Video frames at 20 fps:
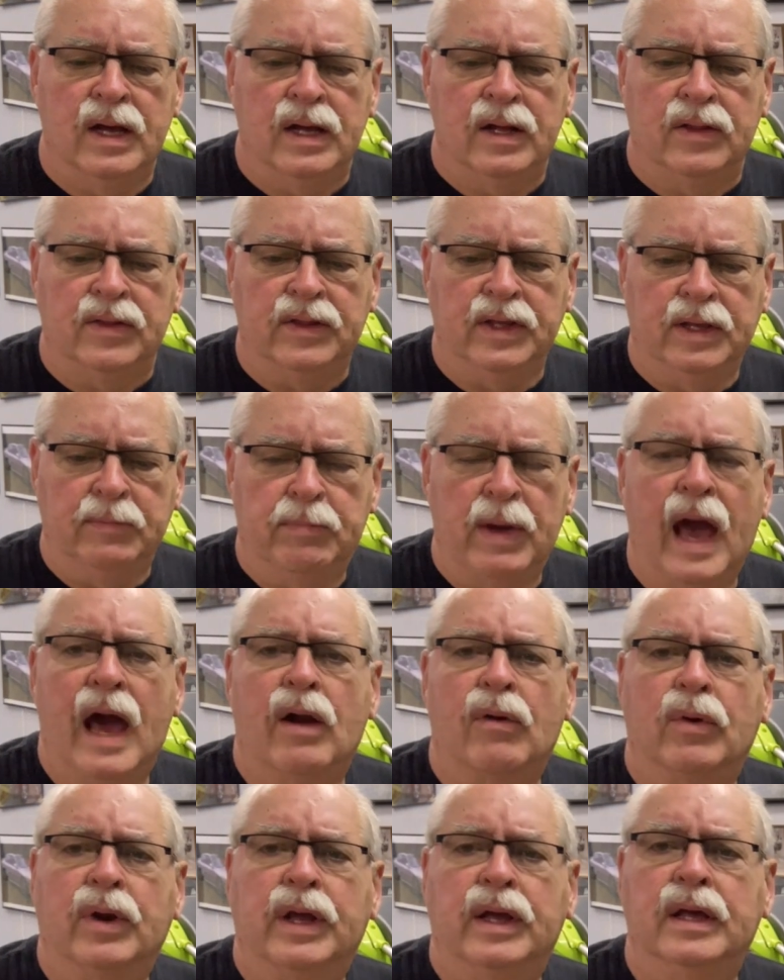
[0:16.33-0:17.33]
the
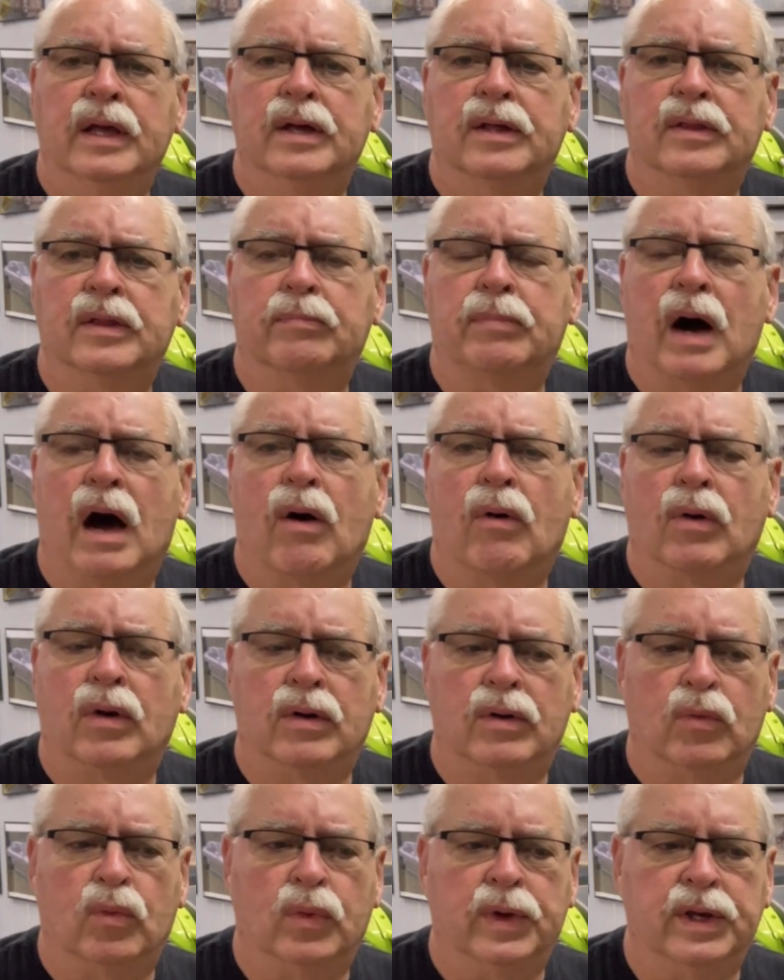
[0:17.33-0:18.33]
battery, the
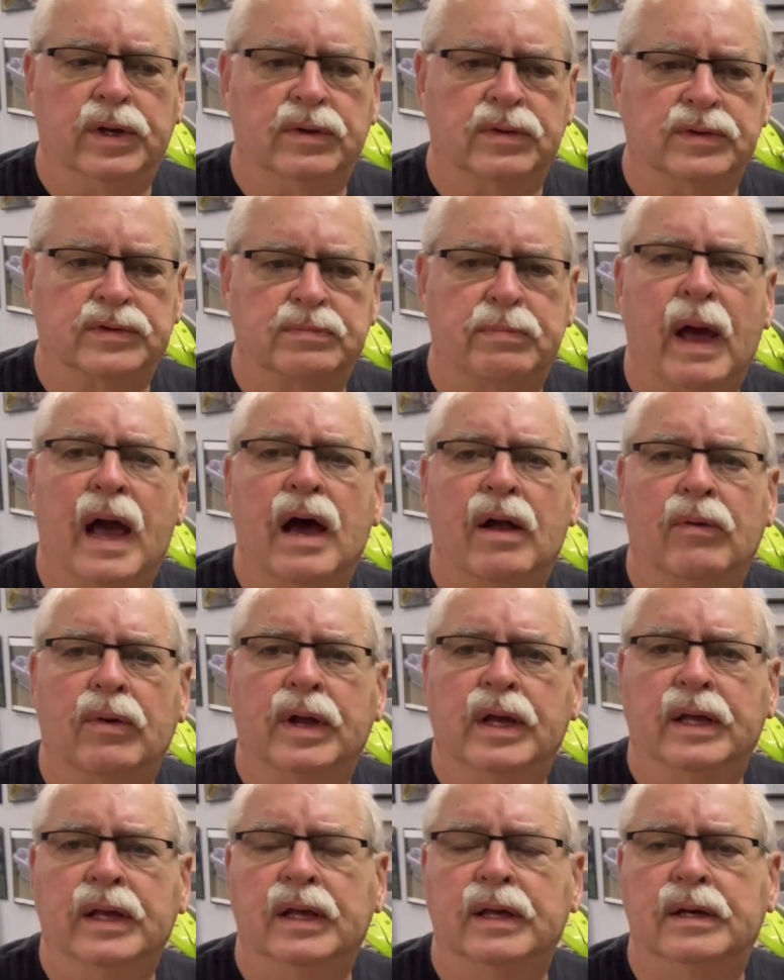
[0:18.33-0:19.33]
Power Wheels
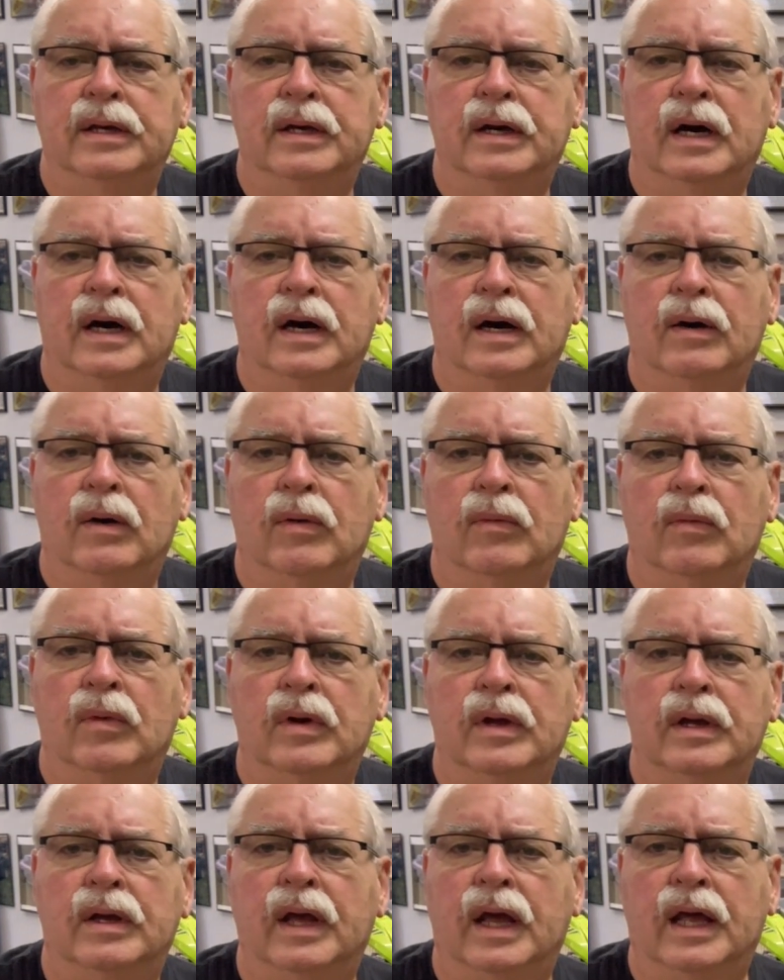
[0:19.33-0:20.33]
battery
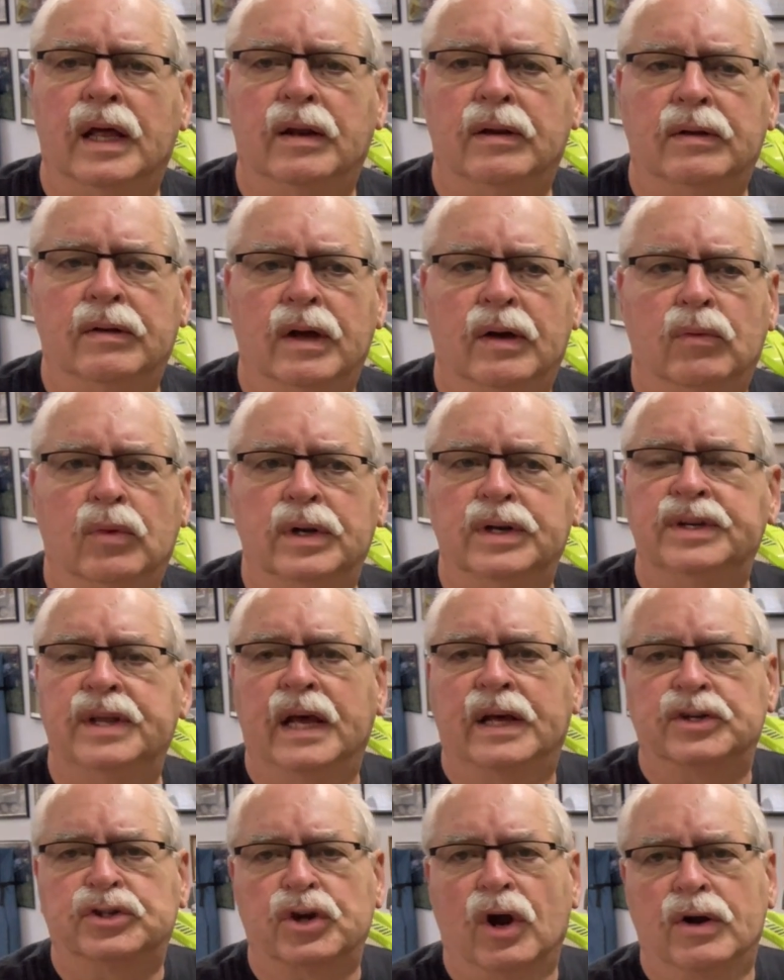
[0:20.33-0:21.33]
wouldn't
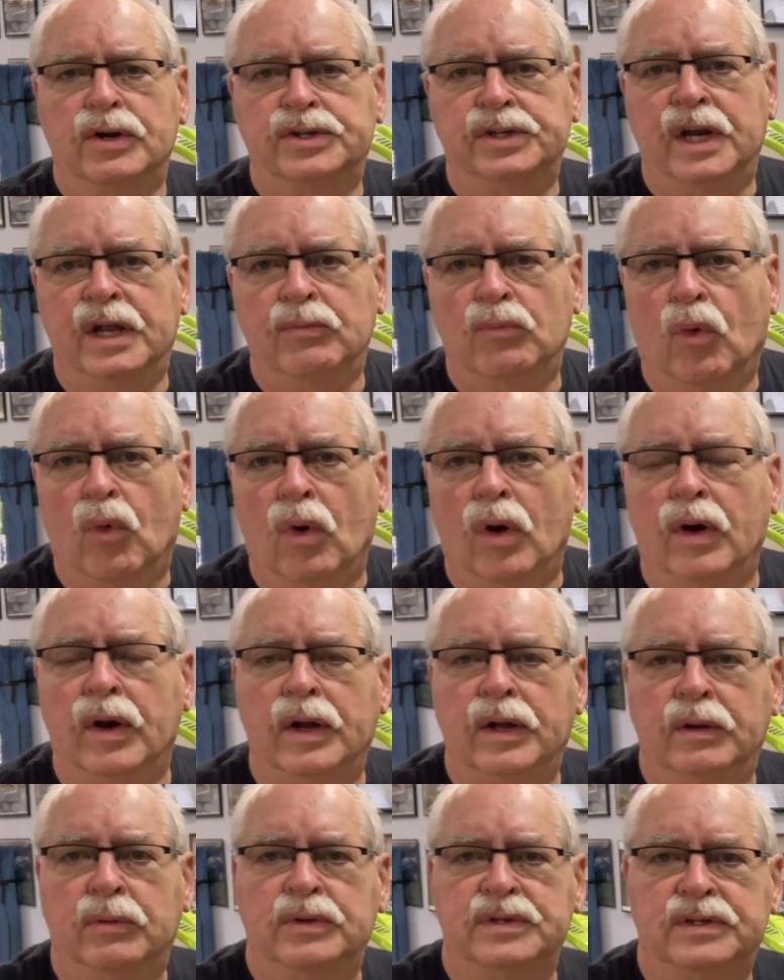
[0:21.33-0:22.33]
take a charge anymore.
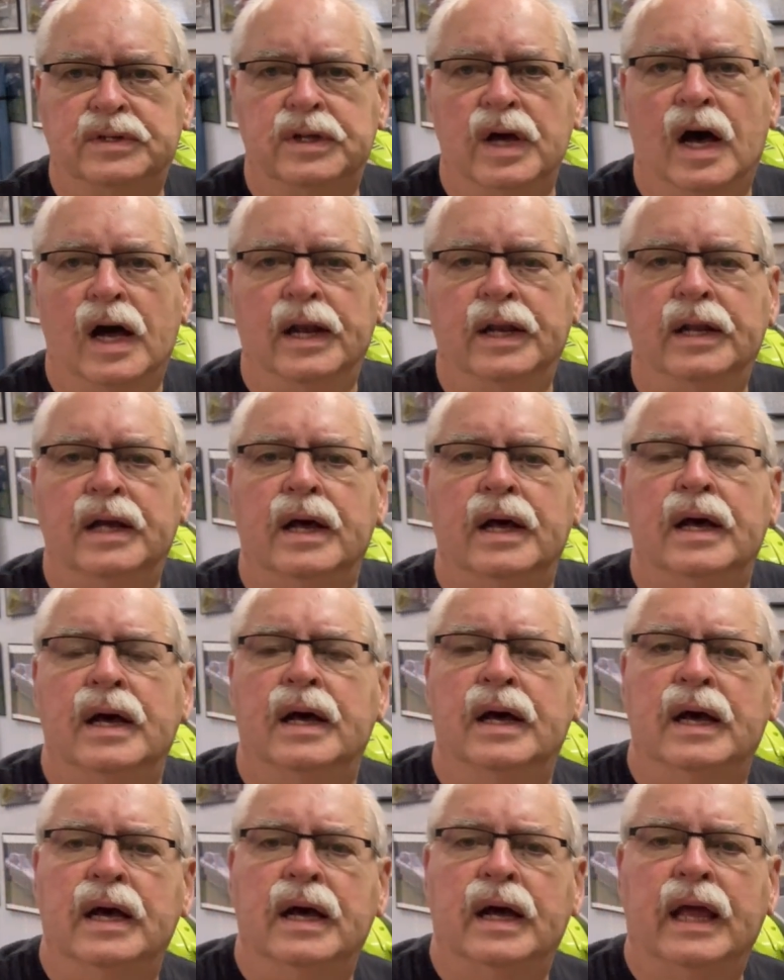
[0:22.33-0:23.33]
It was done,
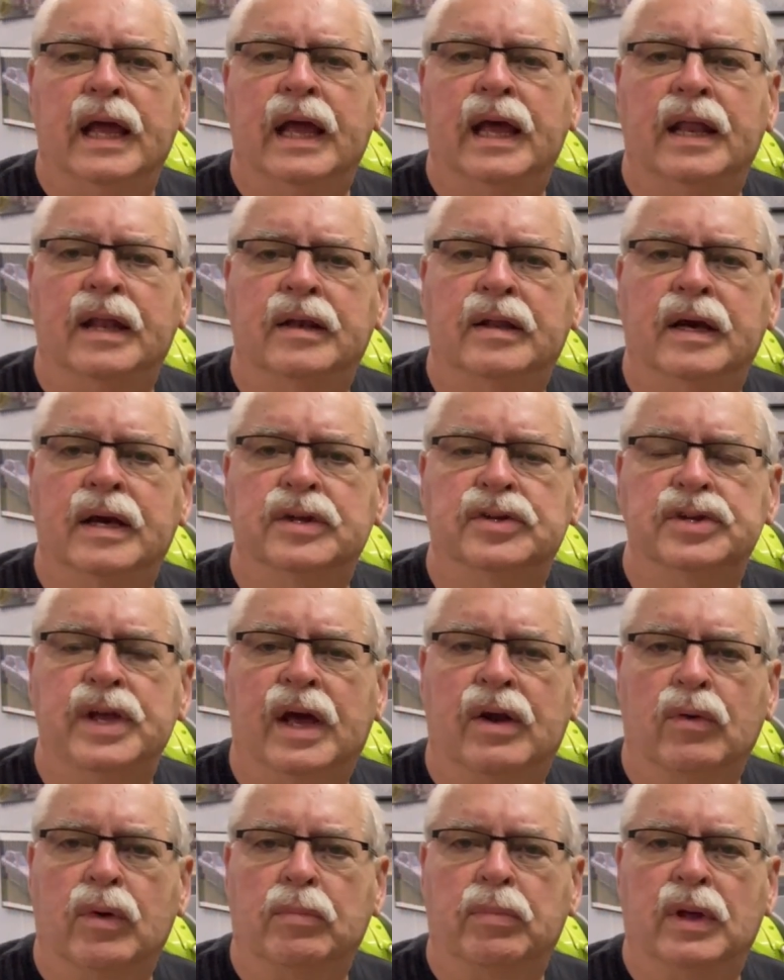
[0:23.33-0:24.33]
and she
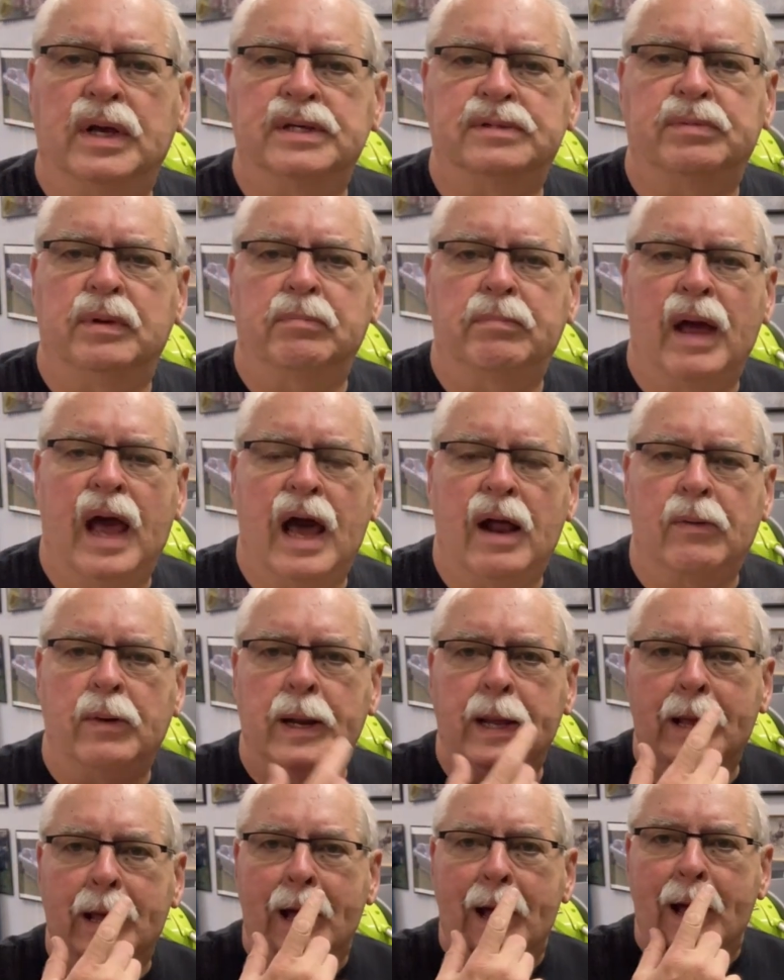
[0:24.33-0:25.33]
had a replacement
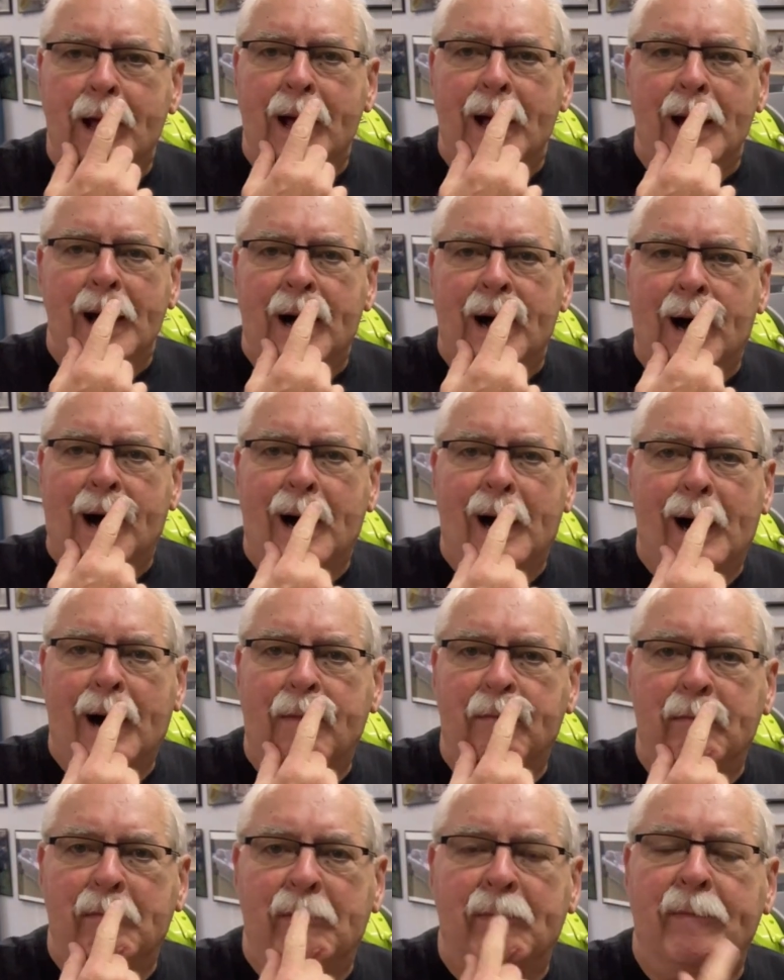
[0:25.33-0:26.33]
battery,
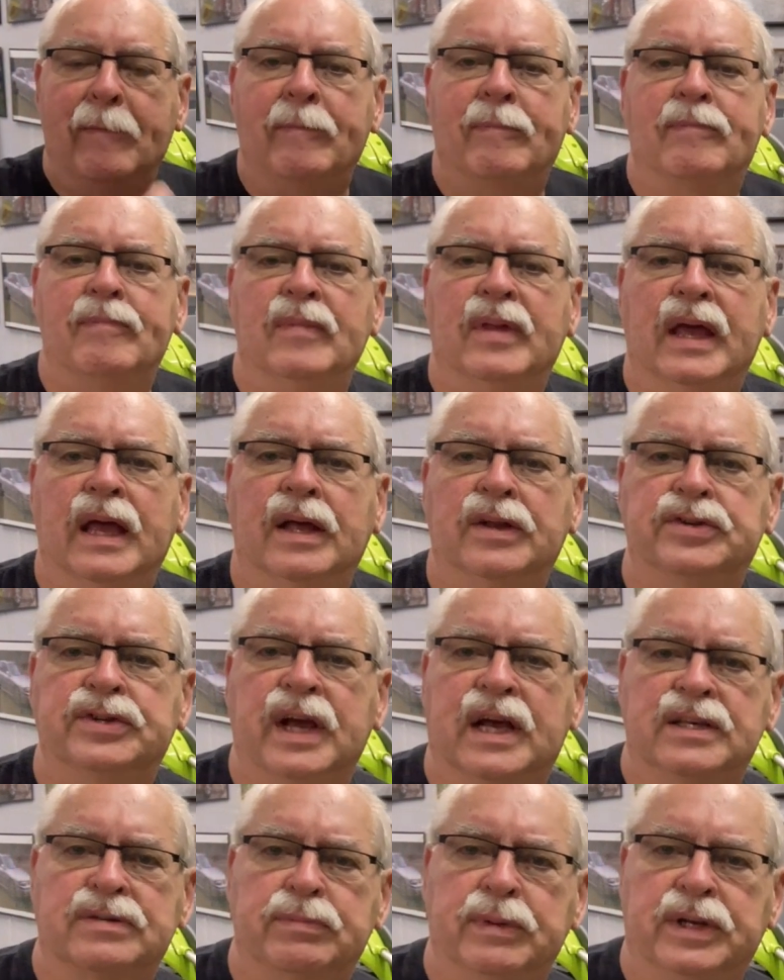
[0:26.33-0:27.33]
and
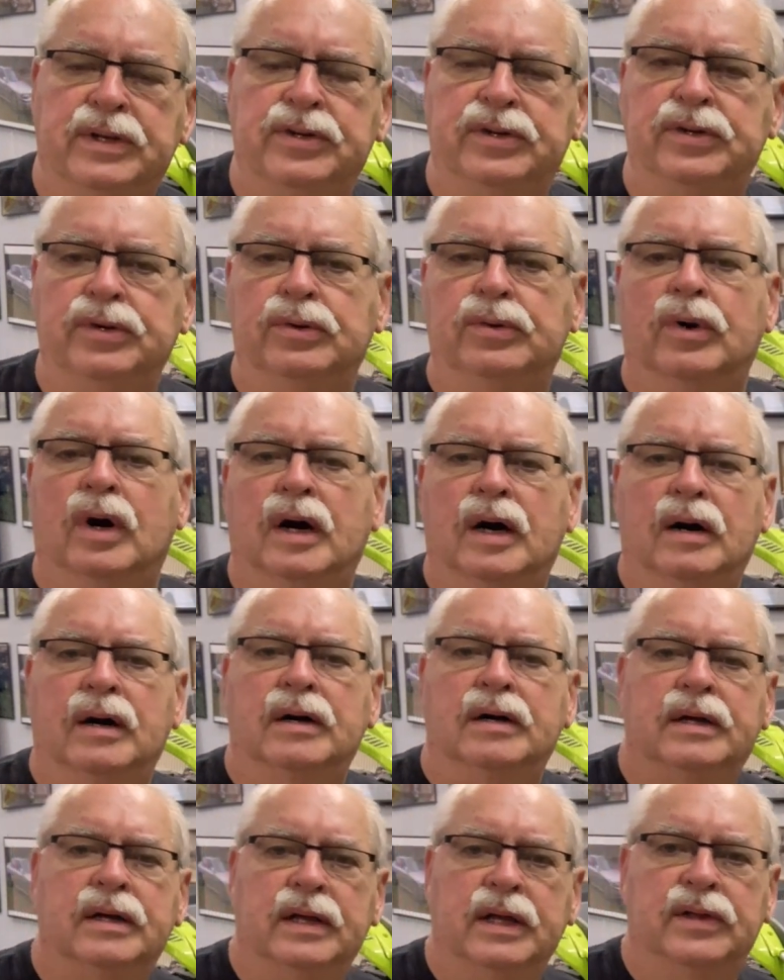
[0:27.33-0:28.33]
she asked me to
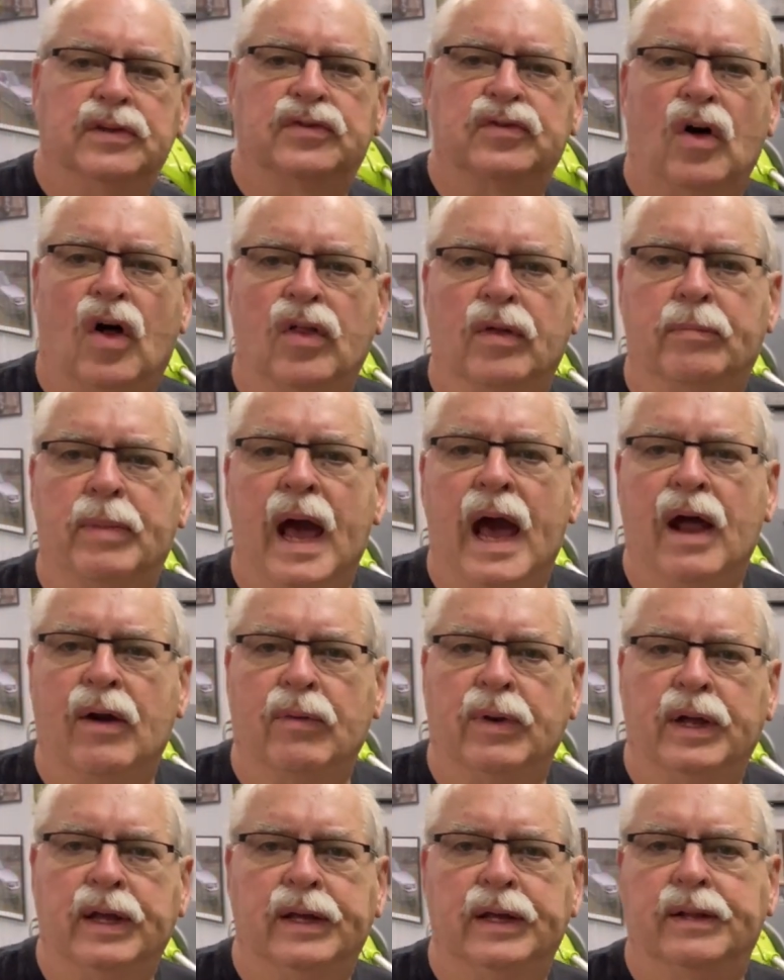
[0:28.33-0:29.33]
install a
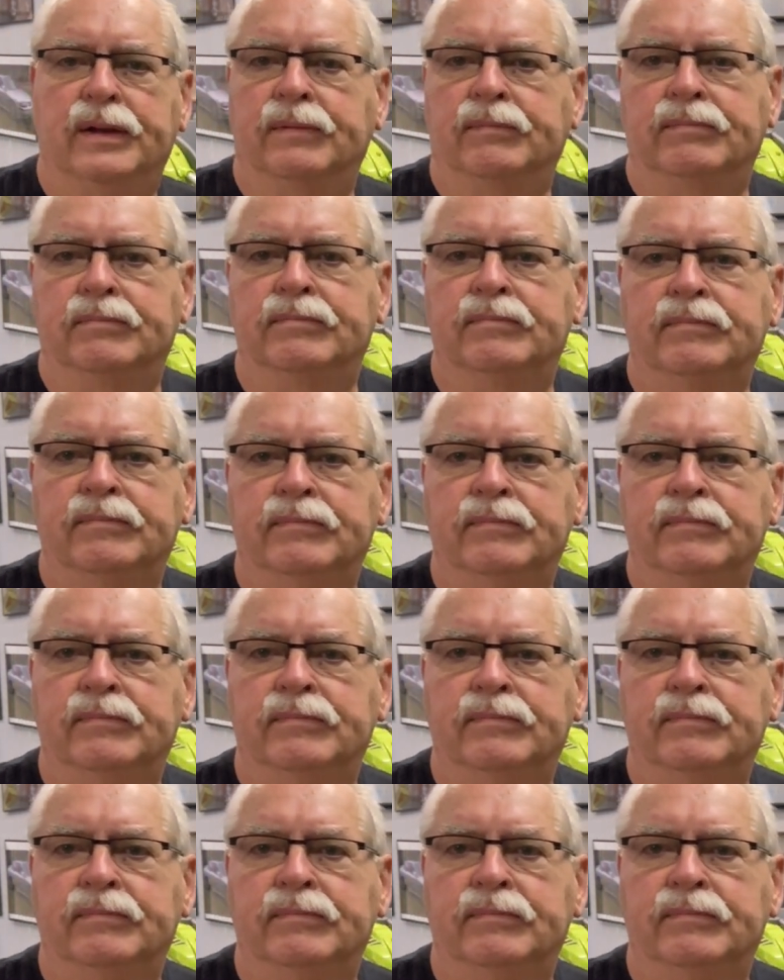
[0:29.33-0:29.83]
battery and